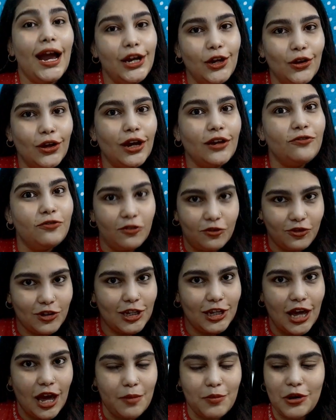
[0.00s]
and you get
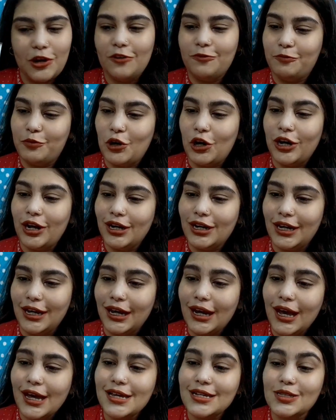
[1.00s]
15 ml of product
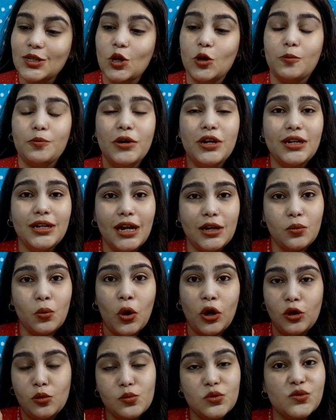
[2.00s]
likha hai iske upar net
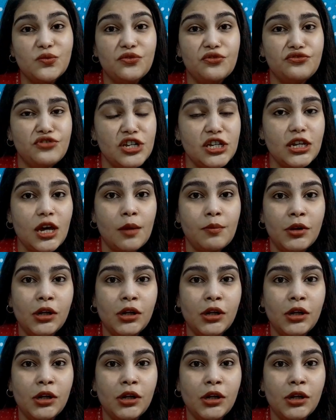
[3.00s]
volume is 15